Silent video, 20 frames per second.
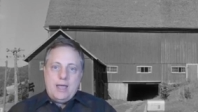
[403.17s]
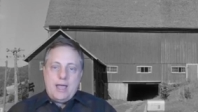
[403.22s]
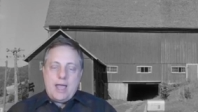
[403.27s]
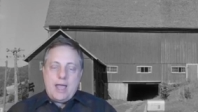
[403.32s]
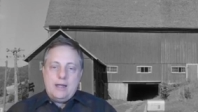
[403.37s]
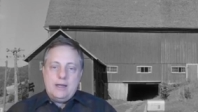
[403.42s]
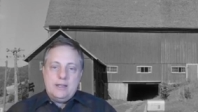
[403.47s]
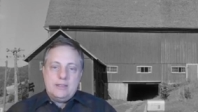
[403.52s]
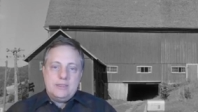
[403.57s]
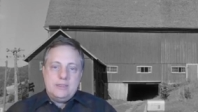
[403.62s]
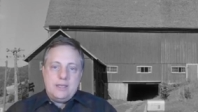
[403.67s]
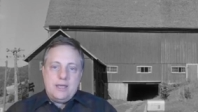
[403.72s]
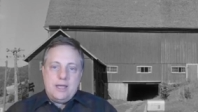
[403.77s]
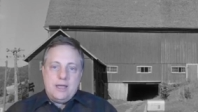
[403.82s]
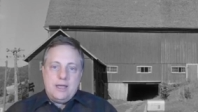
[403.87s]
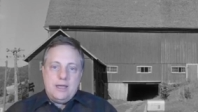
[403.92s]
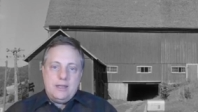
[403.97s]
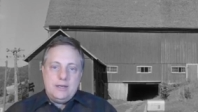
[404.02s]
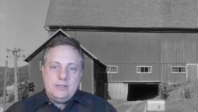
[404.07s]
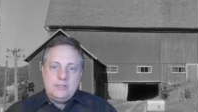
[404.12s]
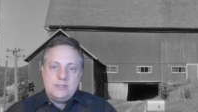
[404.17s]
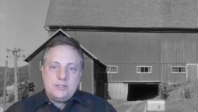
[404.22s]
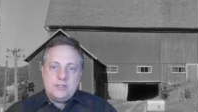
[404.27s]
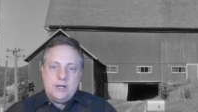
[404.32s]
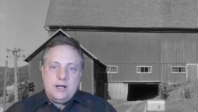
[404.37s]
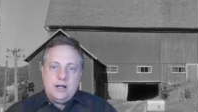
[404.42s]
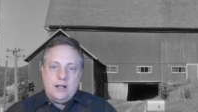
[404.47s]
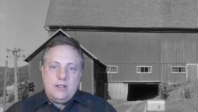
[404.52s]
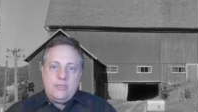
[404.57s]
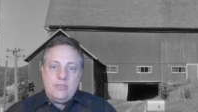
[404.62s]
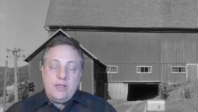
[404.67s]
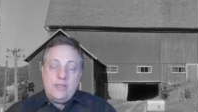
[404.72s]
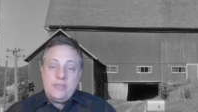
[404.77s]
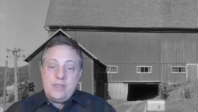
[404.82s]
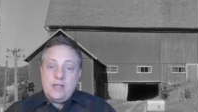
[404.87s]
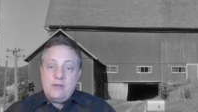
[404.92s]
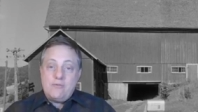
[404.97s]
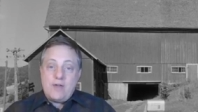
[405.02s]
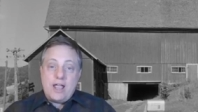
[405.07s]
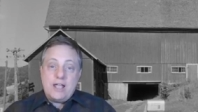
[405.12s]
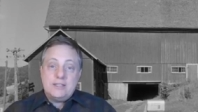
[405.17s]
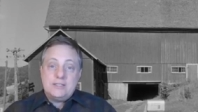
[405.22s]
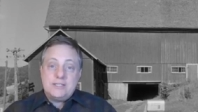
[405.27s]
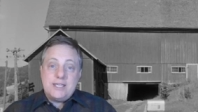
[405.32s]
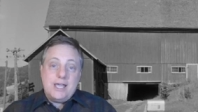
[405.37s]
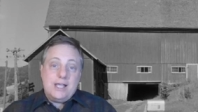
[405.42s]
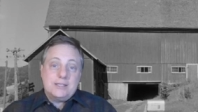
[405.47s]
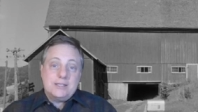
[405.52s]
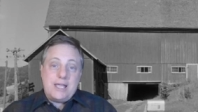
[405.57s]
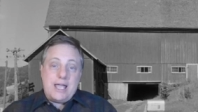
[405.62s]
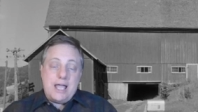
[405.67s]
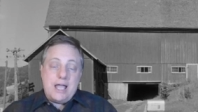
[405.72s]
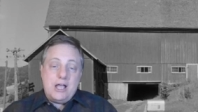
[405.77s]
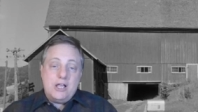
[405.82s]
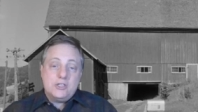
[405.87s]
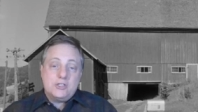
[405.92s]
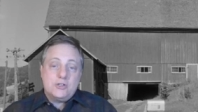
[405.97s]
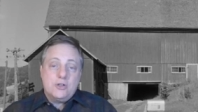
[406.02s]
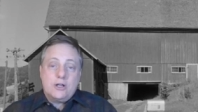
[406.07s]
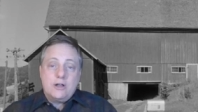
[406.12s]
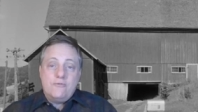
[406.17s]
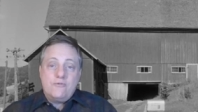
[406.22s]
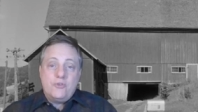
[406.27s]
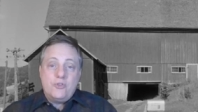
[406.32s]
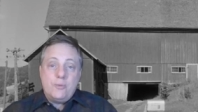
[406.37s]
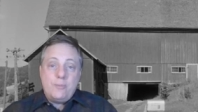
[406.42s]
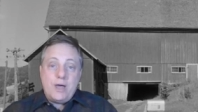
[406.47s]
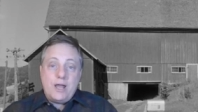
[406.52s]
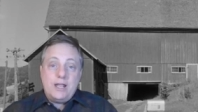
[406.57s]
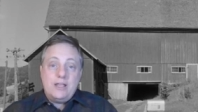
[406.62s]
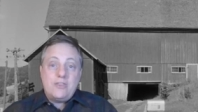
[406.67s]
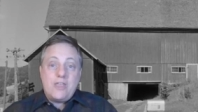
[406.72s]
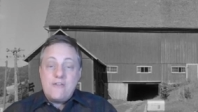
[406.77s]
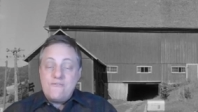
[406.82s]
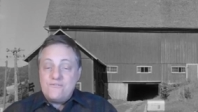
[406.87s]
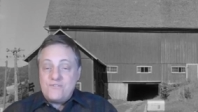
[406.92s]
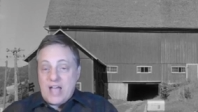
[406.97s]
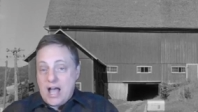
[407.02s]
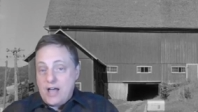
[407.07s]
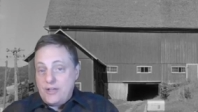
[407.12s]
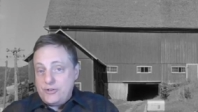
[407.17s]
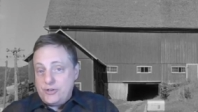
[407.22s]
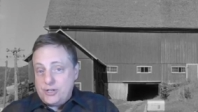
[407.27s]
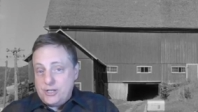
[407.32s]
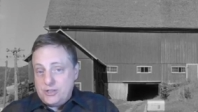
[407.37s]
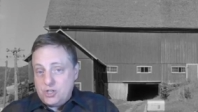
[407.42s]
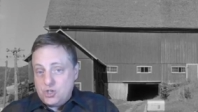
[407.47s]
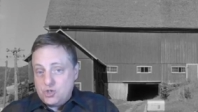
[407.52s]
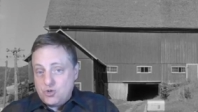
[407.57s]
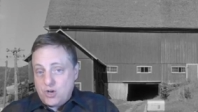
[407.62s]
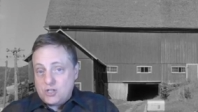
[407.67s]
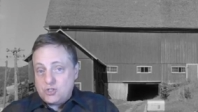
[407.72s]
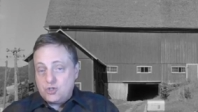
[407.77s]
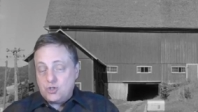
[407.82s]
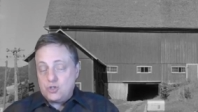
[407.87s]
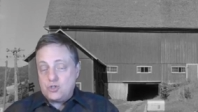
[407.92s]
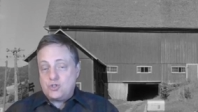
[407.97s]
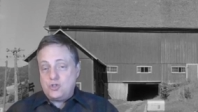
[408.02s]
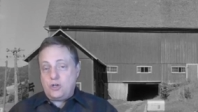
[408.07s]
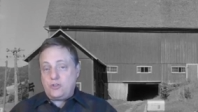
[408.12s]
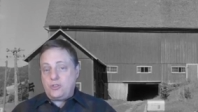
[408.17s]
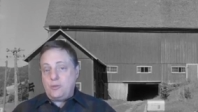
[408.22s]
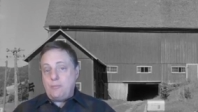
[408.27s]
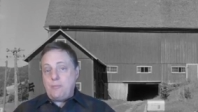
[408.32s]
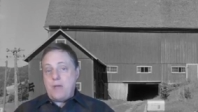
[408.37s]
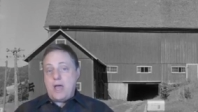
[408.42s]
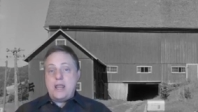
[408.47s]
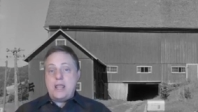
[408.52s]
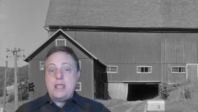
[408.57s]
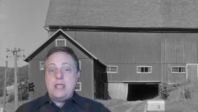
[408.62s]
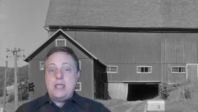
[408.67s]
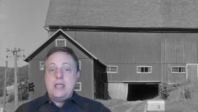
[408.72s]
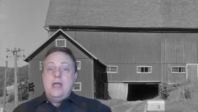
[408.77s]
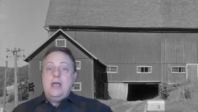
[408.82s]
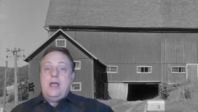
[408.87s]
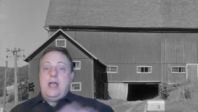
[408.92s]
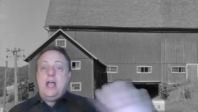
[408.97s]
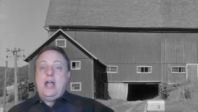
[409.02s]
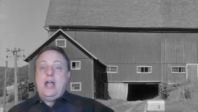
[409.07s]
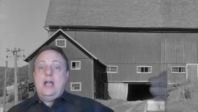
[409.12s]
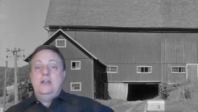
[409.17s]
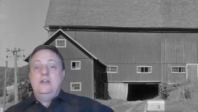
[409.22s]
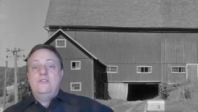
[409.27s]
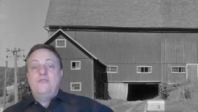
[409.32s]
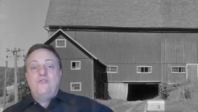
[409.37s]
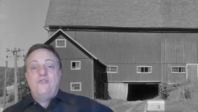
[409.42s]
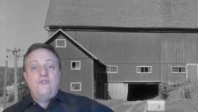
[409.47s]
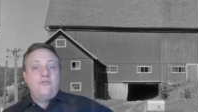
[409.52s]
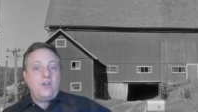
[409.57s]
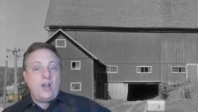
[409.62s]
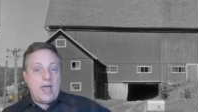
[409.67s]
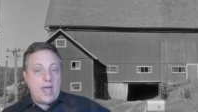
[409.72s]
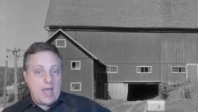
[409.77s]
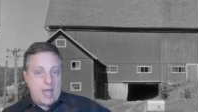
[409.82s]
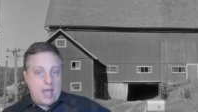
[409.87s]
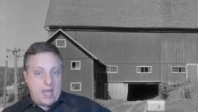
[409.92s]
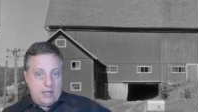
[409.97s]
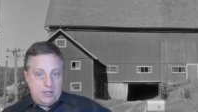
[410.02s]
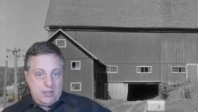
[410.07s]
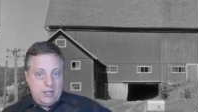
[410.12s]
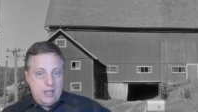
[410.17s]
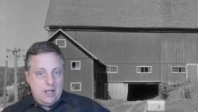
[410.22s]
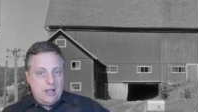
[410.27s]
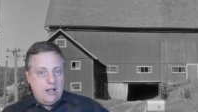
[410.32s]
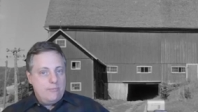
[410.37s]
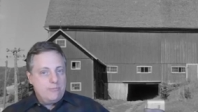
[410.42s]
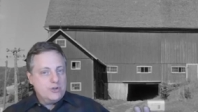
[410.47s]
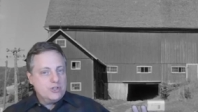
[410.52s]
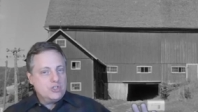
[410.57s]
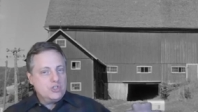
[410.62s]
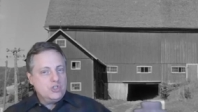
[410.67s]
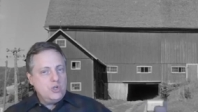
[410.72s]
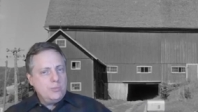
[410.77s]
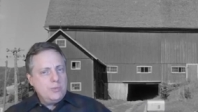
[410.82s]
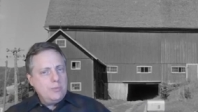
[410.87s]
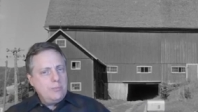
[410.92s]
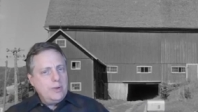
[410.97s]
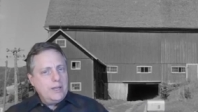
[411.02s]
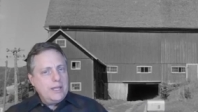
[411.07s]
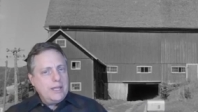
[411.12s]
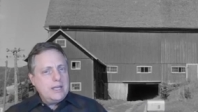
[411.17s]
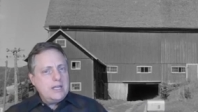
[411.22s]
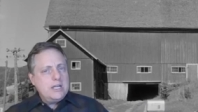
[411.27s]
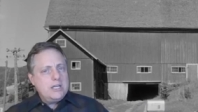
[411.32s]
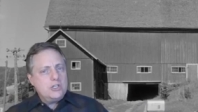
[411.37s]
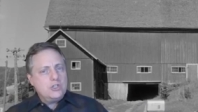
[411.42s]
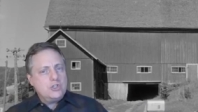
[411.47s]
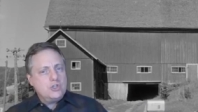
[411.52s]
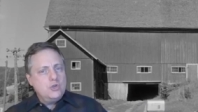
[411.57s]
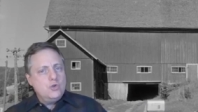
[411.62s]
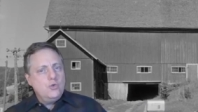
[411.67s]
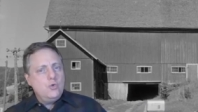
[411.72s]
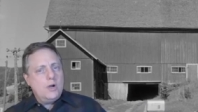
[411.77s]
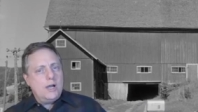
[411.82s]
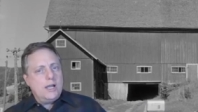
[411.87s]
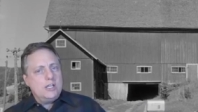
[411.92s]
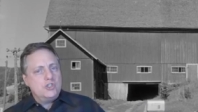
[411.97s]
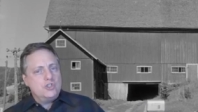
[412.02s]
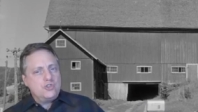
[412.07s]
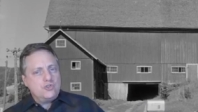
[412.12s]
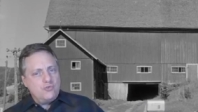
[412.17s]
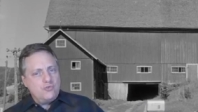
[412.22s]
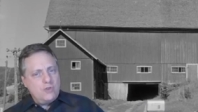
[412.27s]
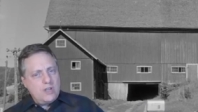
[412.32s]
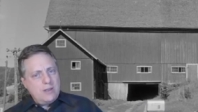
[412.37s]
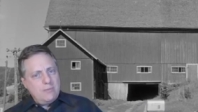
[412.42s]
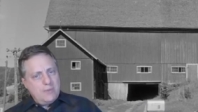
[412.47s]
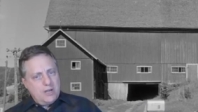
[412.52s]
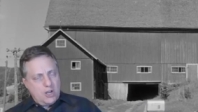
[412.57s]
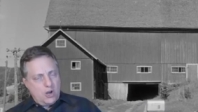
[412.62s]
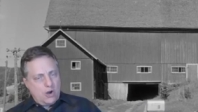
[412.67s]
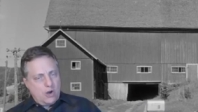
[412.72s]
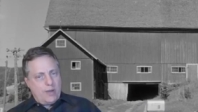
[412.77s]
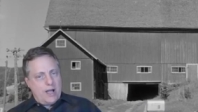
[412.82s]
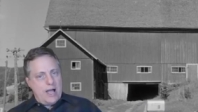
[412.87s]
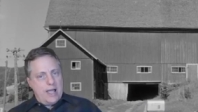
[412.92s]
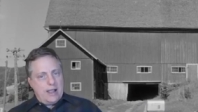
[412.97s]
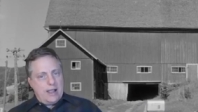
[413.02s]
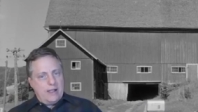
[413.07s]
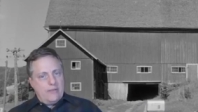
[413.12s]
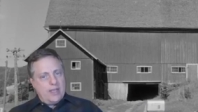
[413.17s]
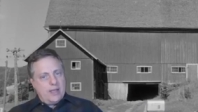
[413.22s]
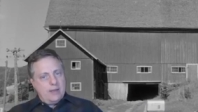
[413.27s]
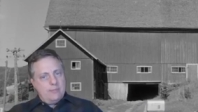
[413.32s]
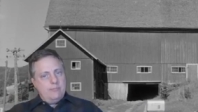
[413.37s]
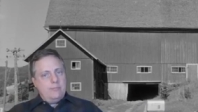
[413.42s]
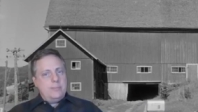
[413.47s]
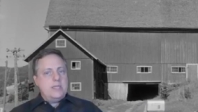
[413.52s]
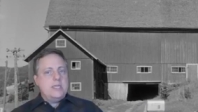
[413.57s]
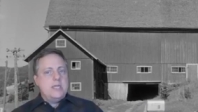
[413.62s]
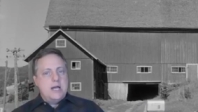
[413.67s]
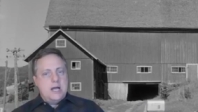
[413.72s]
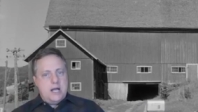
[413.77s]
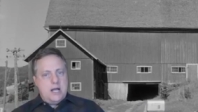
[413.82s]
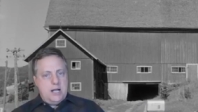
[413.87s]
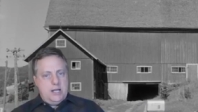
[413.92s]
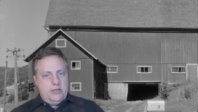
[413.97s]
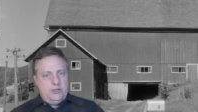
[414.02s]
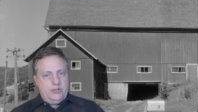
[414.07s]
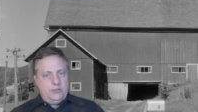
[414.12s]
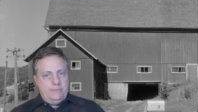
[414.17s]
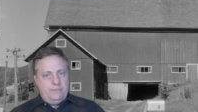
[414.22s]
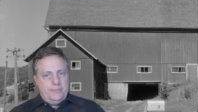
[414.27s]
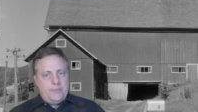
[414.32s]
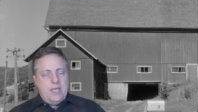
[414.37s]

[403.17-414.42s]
And, and uh, then they ransacked the house looking for the money. They found it in the dresser, took the money, and fled, presumably to a stream nearby and then beyond.